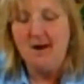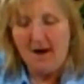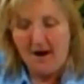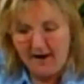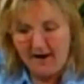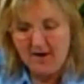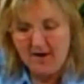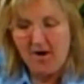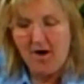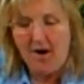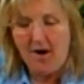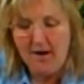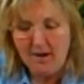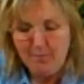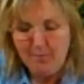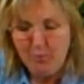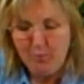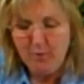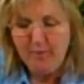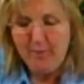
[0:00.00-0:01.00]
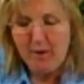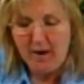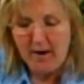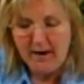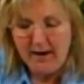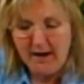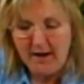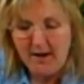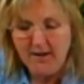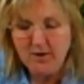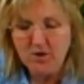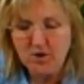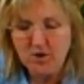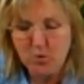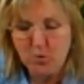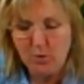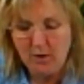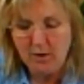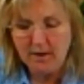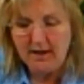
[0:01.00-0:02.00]
I caught up with Bonnie Hunter's
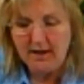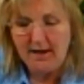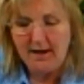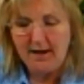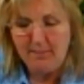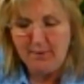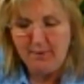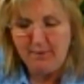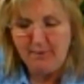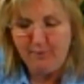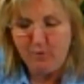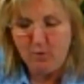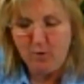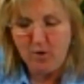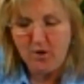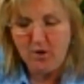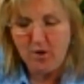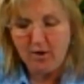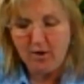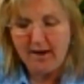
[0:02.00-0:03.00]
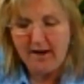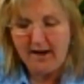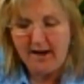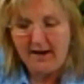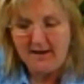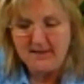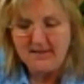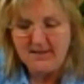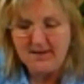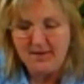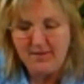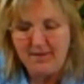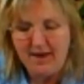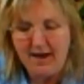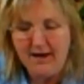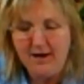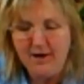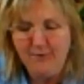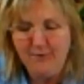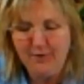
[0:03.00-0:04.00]
quilt cam before your cast.
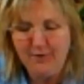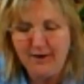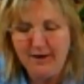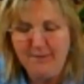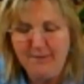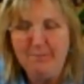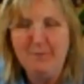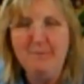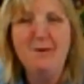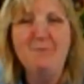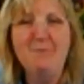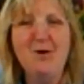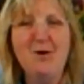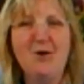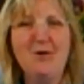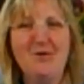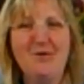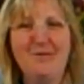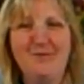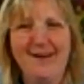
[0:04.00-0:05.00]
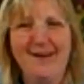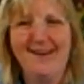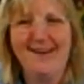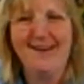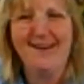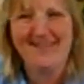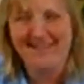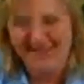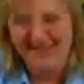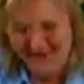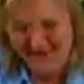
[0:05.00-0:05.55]
Thank you for keeping me motivated.